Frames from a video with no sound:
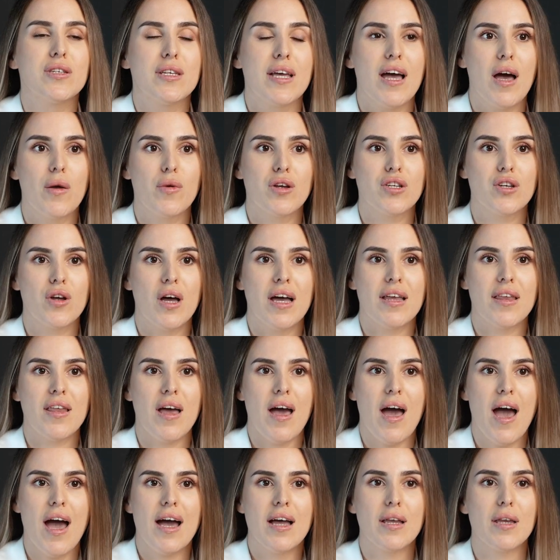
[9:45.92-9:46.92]
Yeah, we tried to
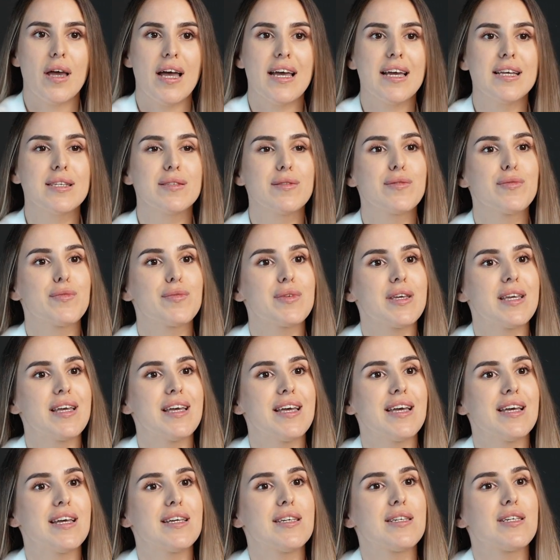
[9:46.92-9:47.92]
highlight the
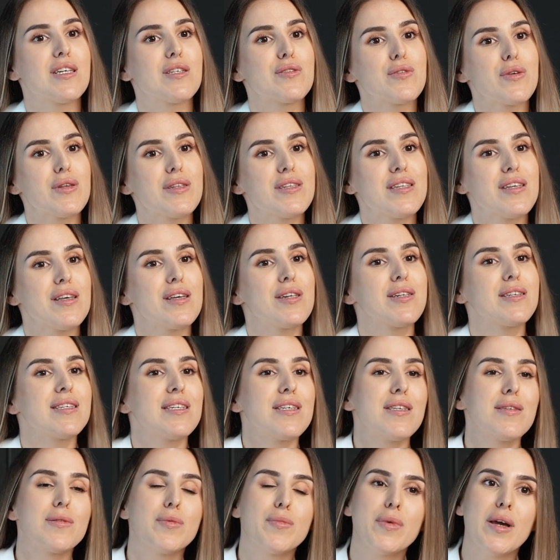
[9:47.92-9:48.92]
key
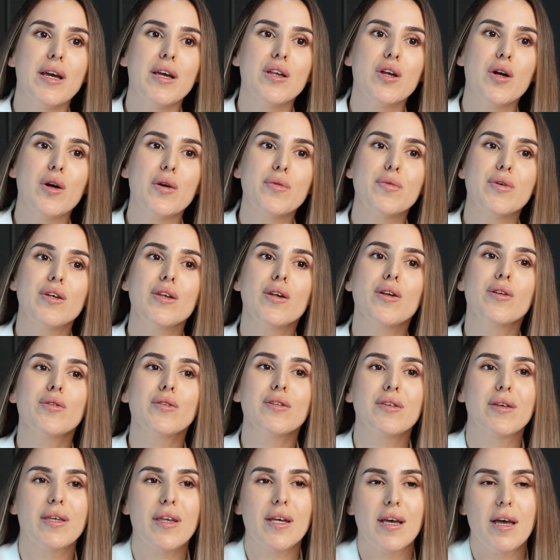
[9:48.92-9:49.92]
differences in terms of
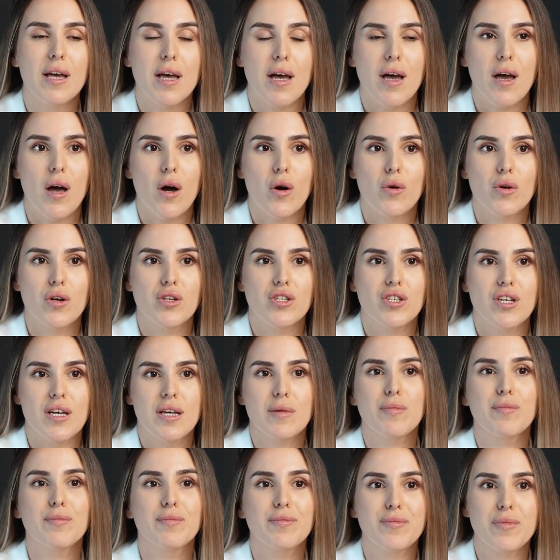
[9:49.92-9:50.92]

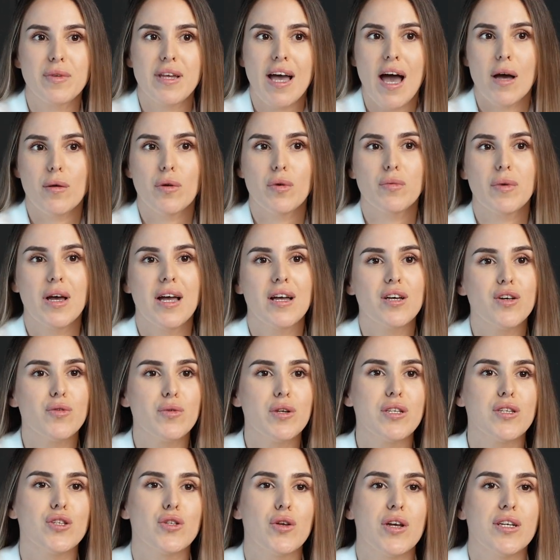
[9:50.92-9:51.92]
ownership, capital
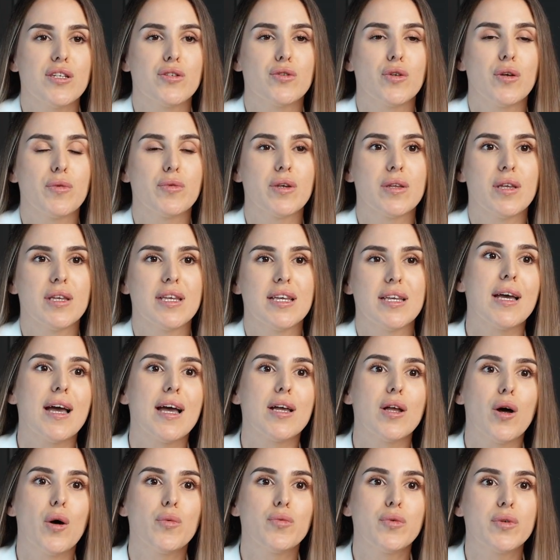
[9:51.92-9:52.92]
management, transferability.
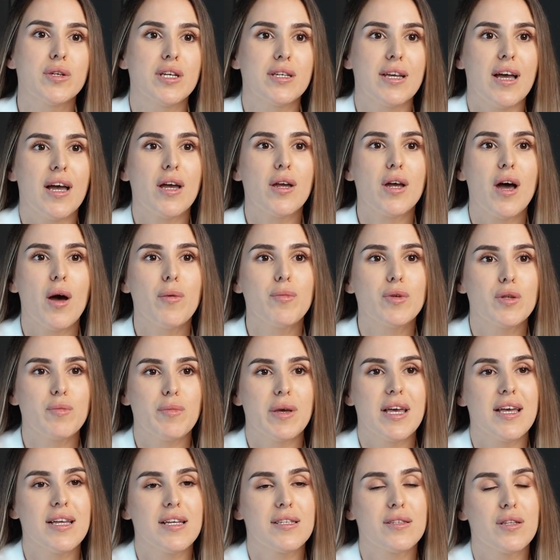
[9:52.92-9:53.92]
And hopefully that'll help you
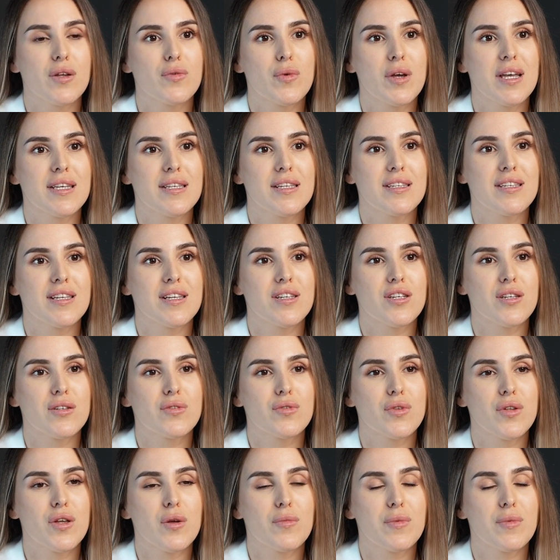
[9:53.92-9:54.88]
make the right decision for your